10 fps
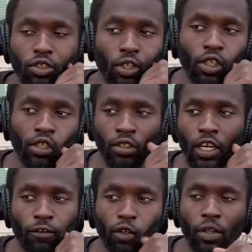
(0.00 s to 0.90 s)
on
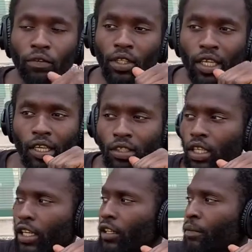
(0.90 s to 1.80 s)
a few different things
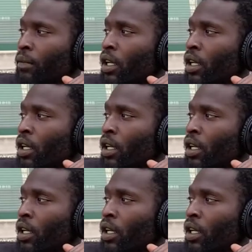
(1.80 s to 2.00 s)
here.